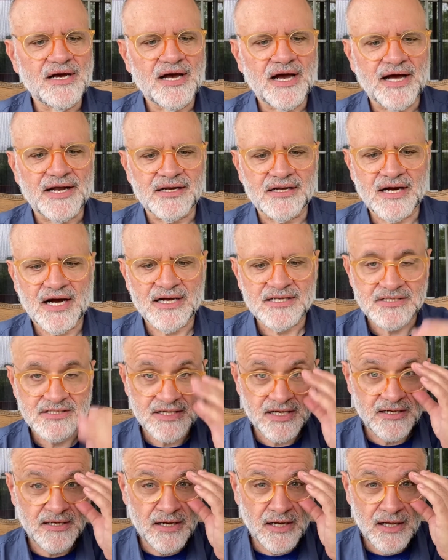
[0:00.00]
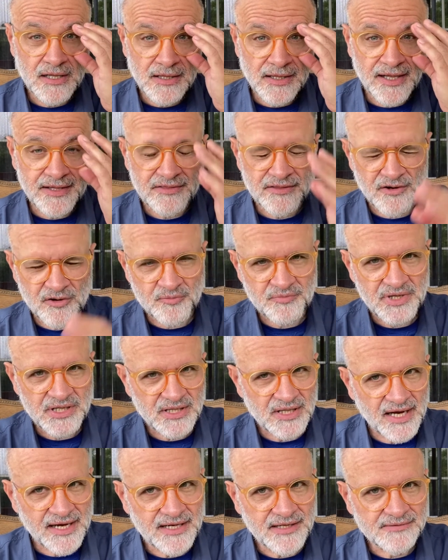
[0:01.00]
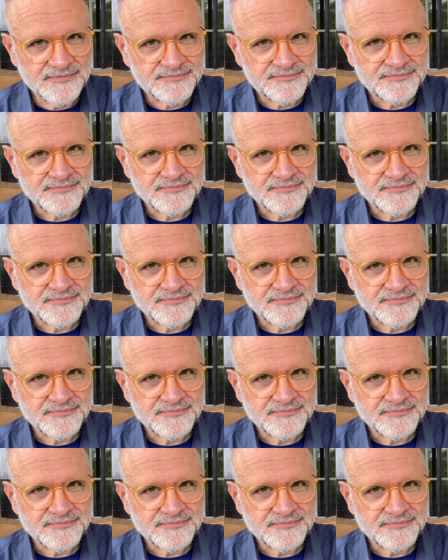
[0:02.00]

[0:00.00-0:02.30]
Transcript: And God said, let there be light.